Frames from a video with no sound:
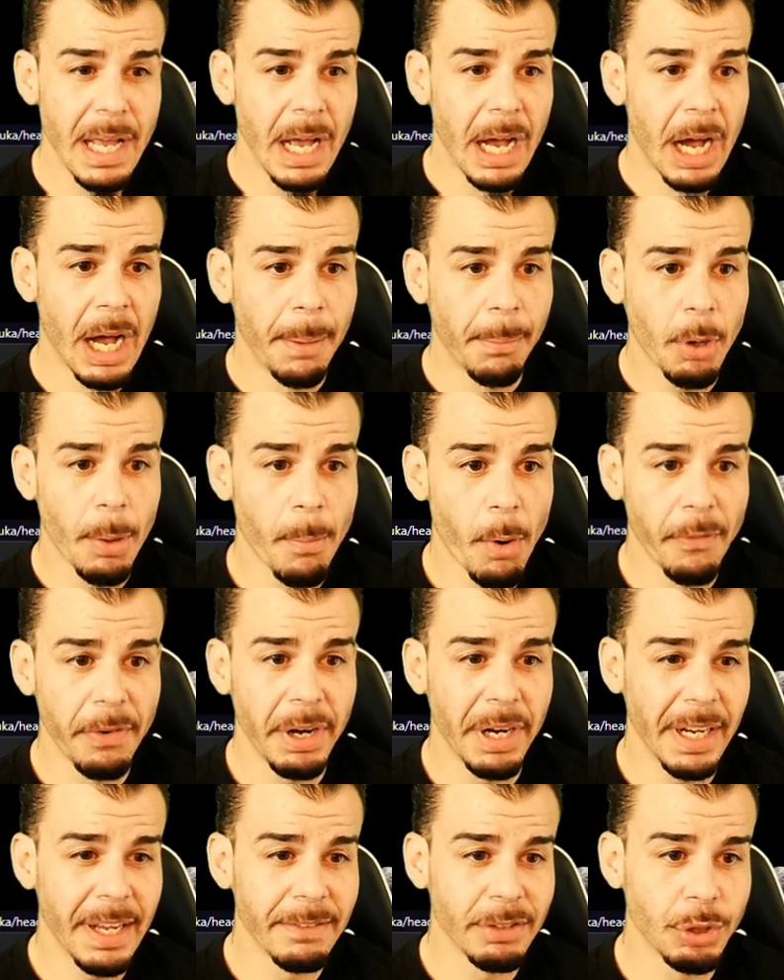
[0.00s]
Um, come over
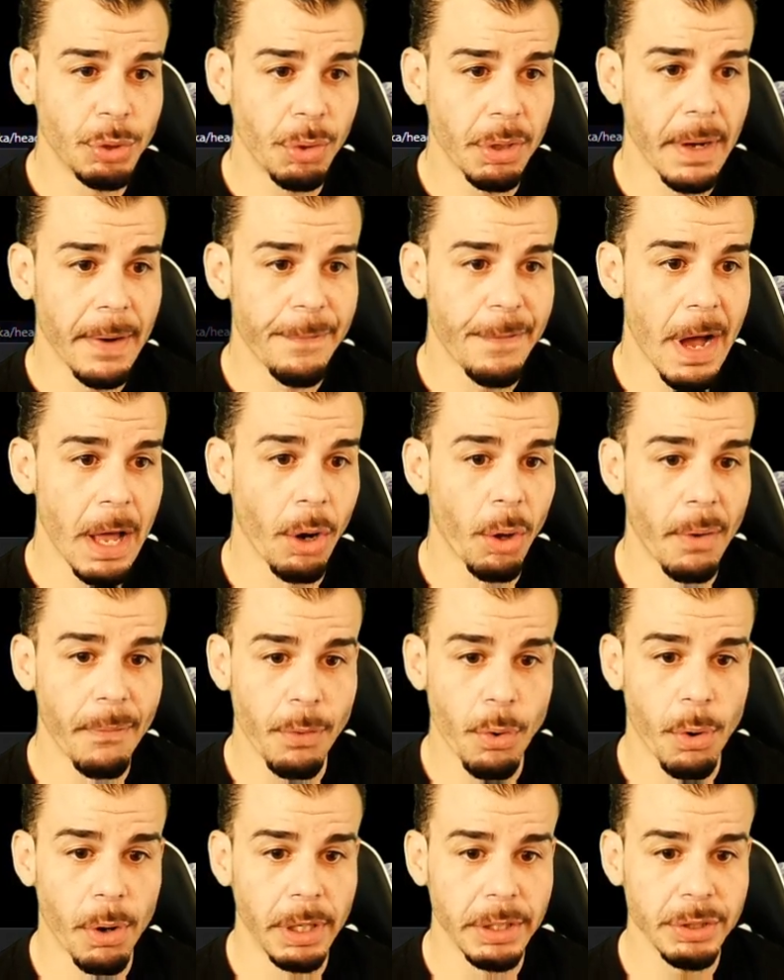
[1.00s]
here and give Tsuka a follow, of
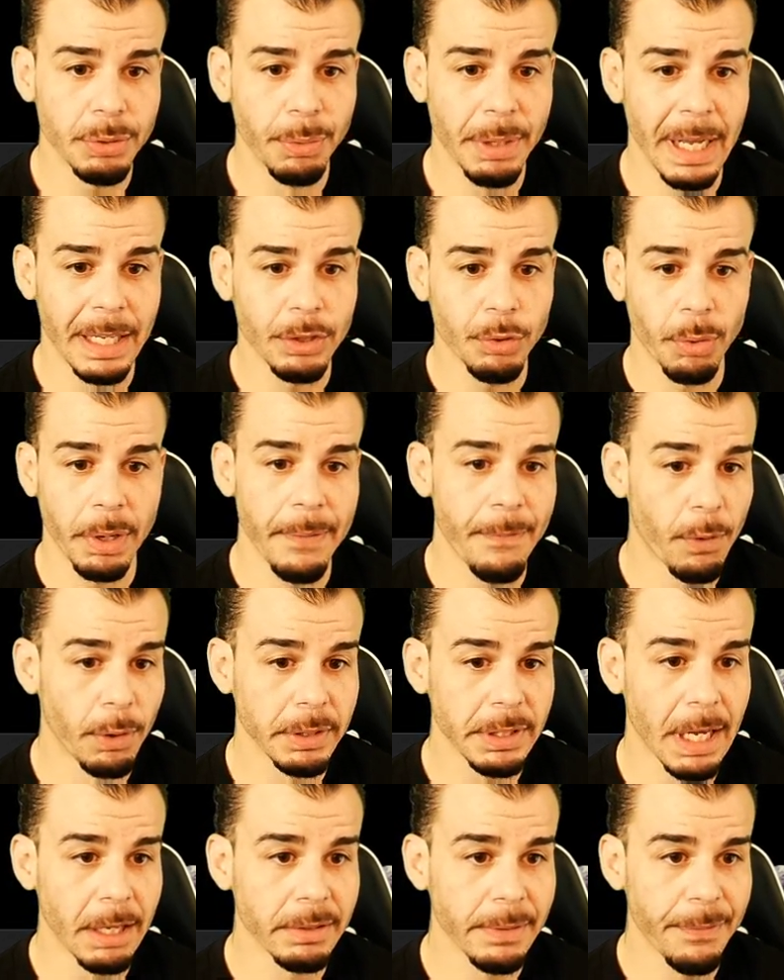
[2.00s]
course. We got
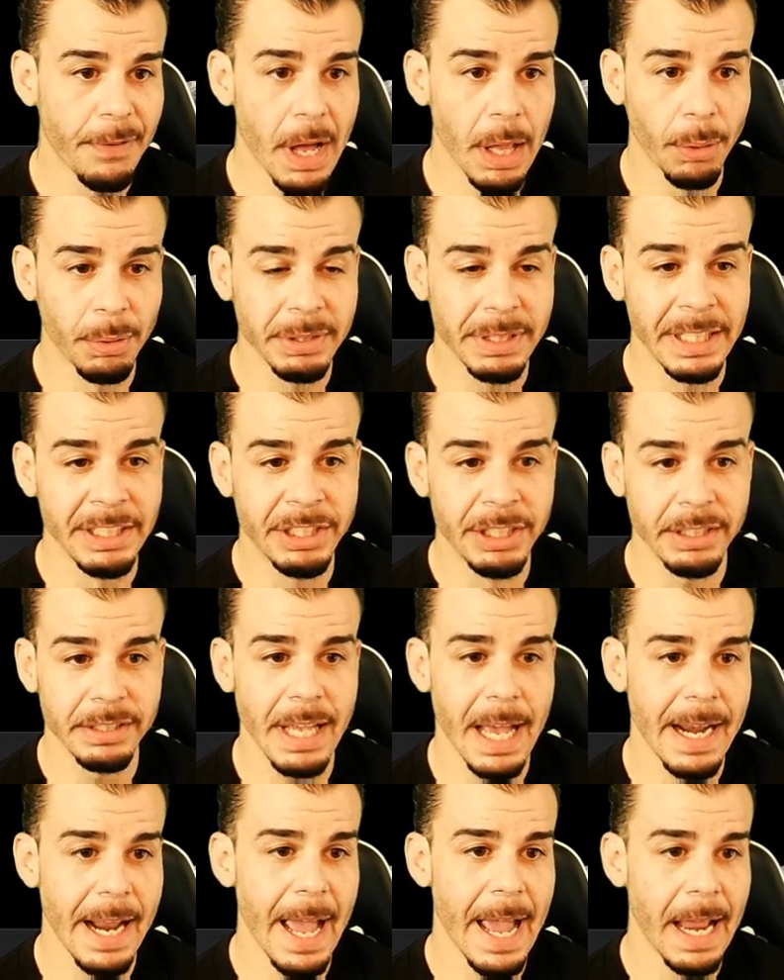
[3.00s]
24,000 followers. They just
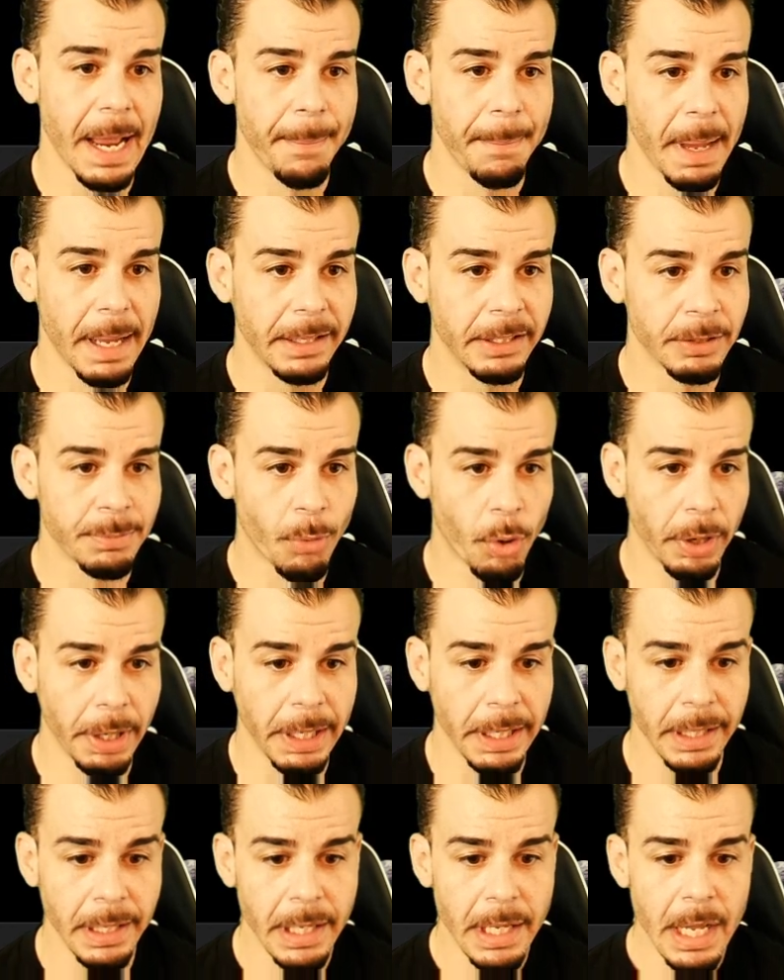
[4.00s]
had an AMA this
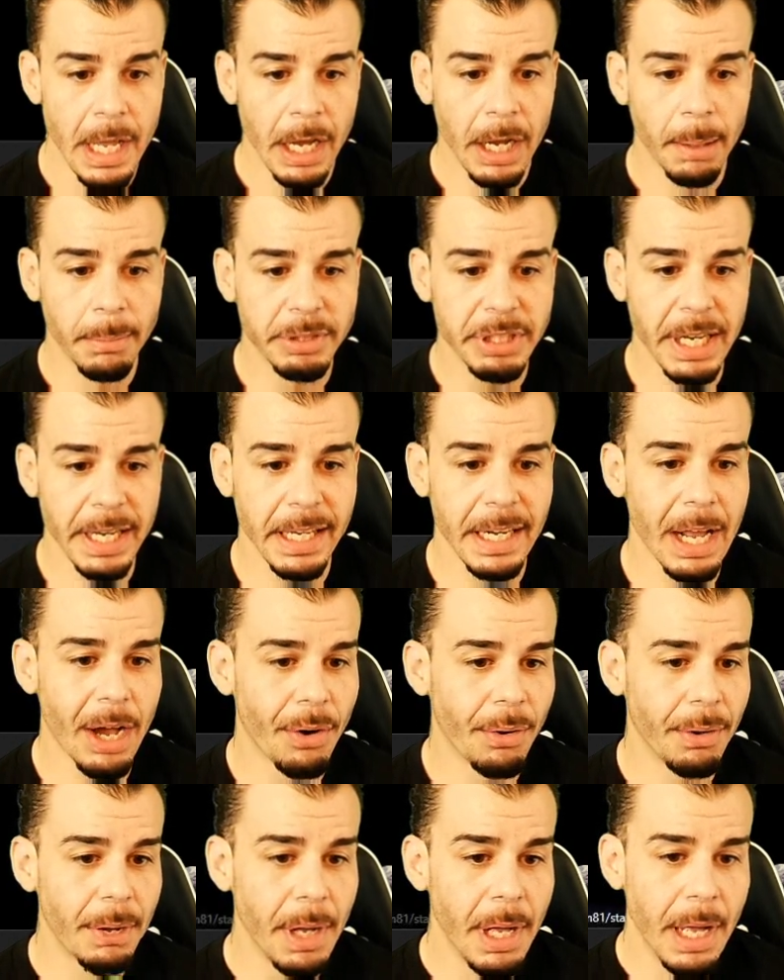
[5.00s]
morning. Come check it
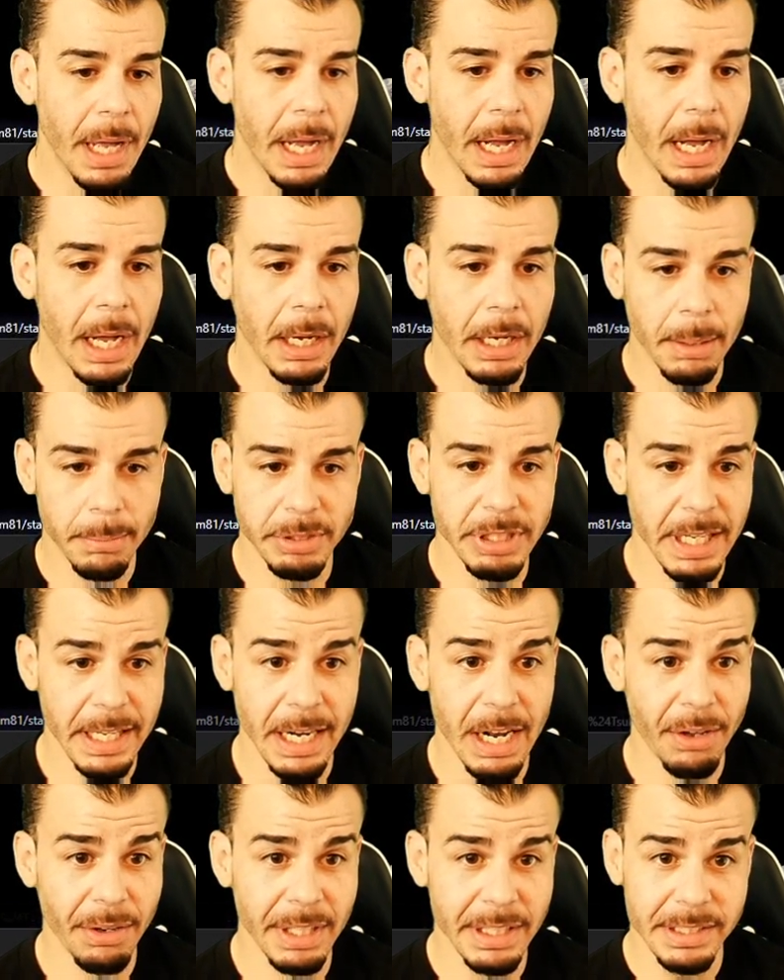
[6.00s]
out. Uh, come check it
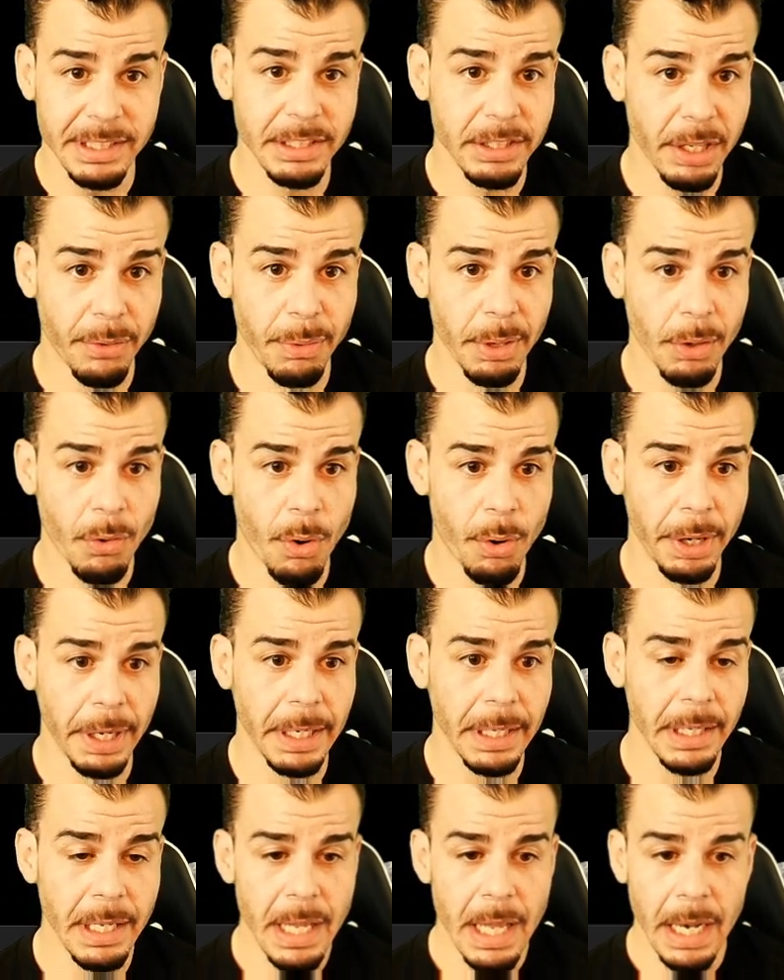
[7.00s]
out. Listen to the
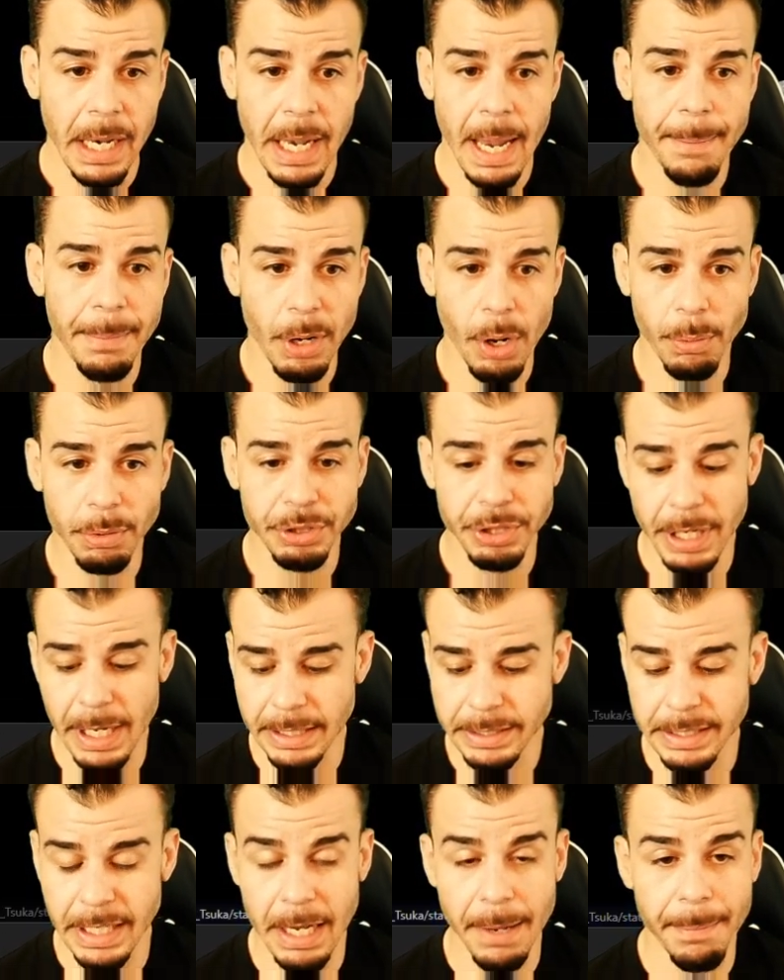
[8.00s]
recording. Let me know what you
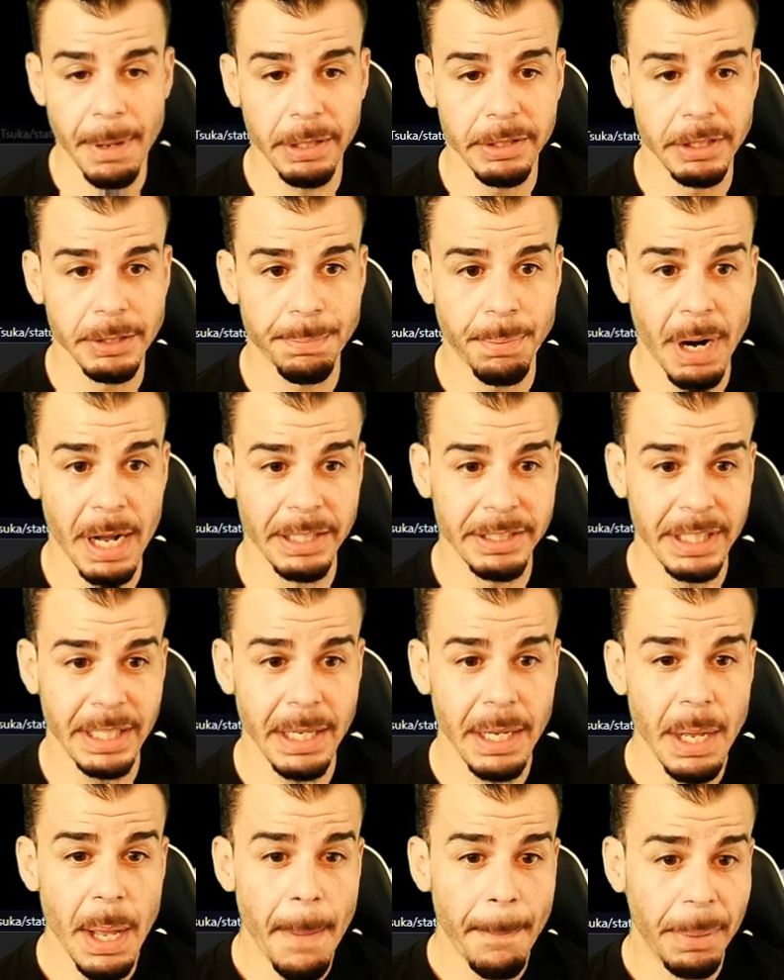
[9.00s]
guys think about this
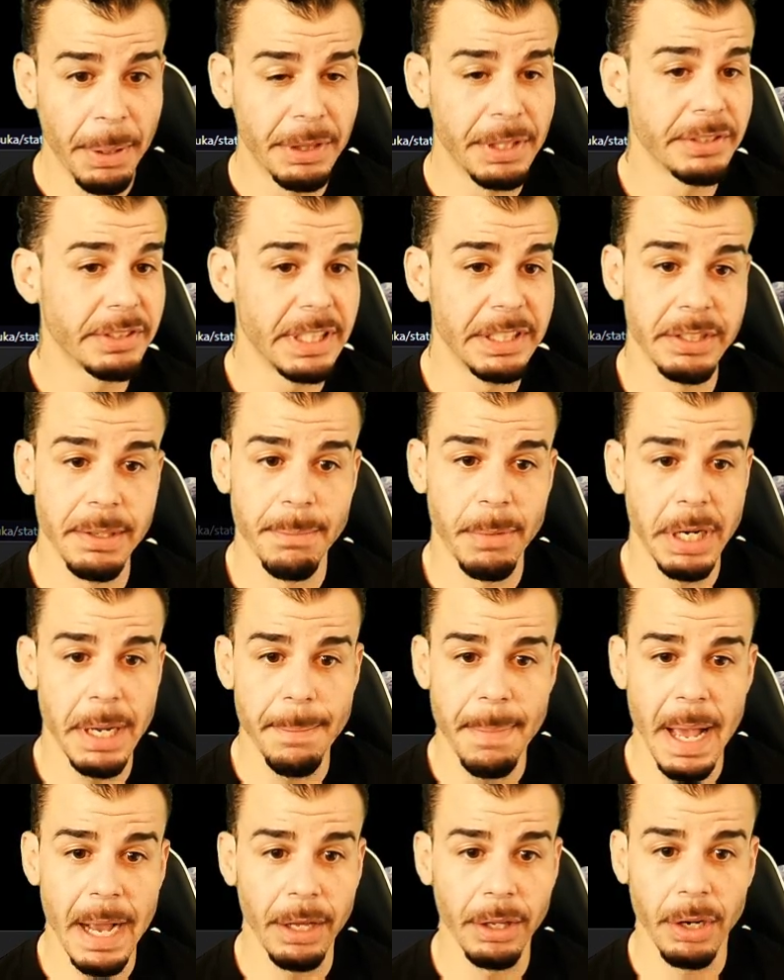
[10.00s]
project. But this is a money
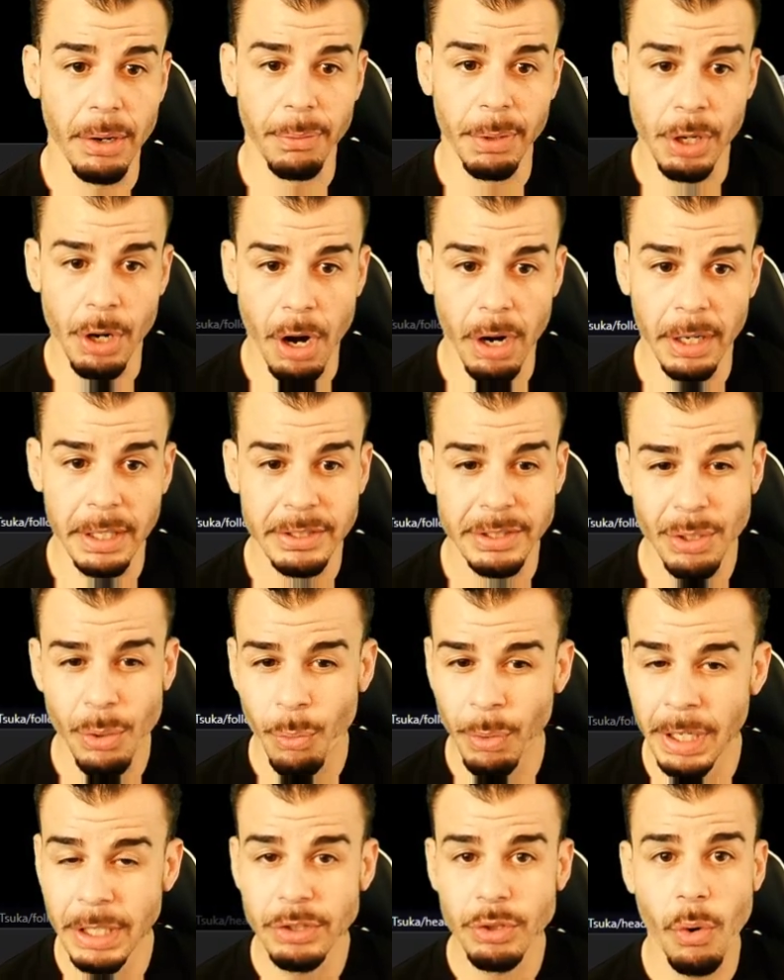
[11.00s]
bag alert, regardless.
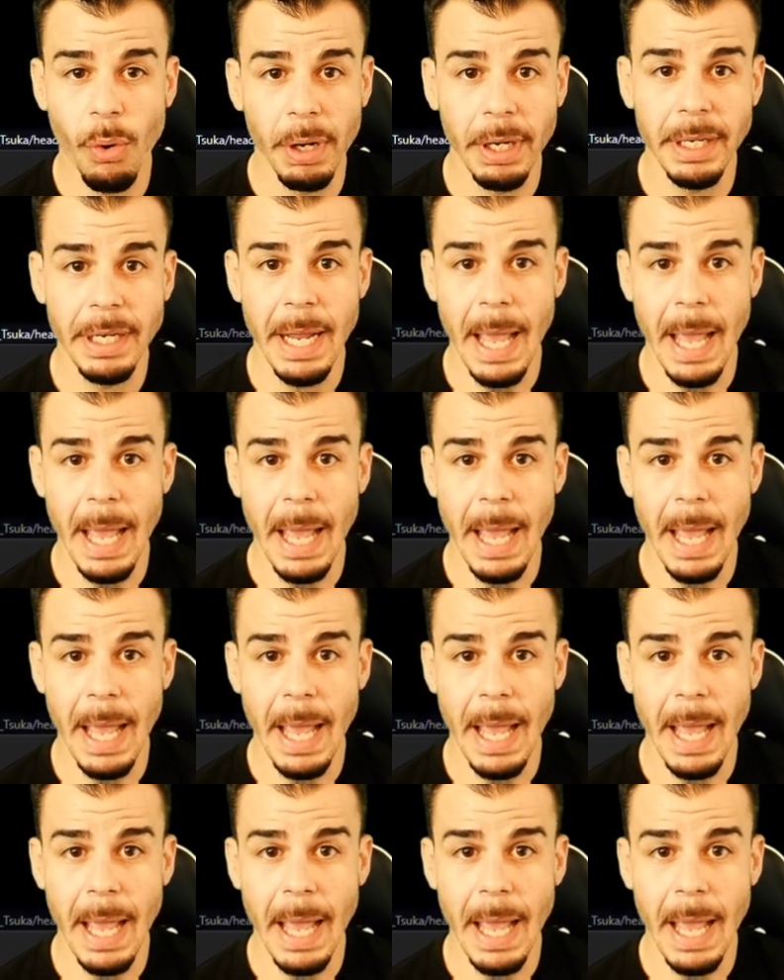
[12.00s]
When it's going